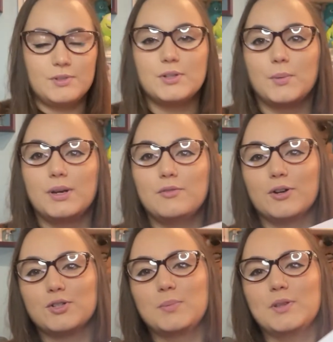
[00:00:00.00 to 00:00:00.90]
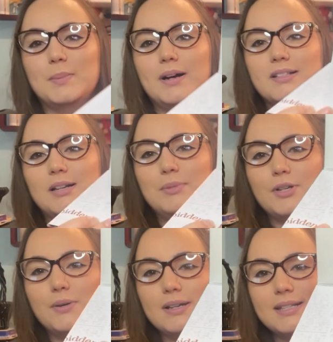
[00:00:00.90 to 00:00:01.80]
So when you first open the box up, you're
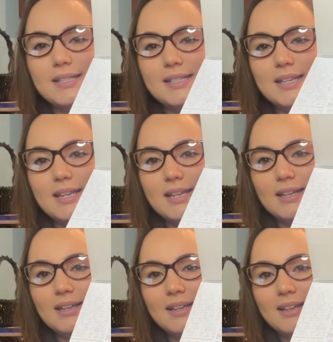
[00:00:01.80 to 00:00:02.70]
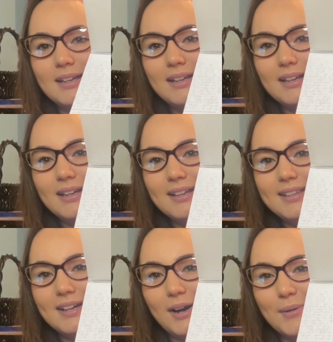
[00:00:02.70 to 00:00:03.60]
going to see
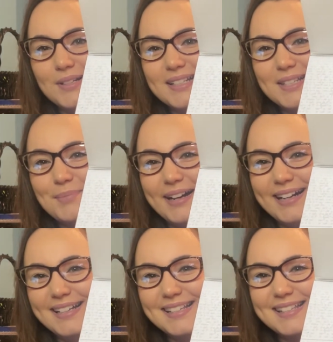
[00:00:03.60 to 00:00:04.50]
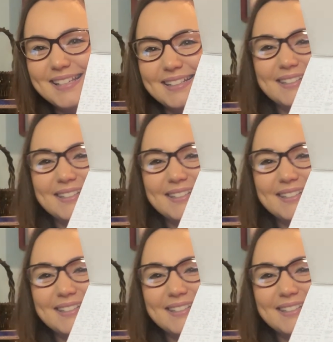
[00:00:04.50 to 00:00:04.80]
Hogwarts Express.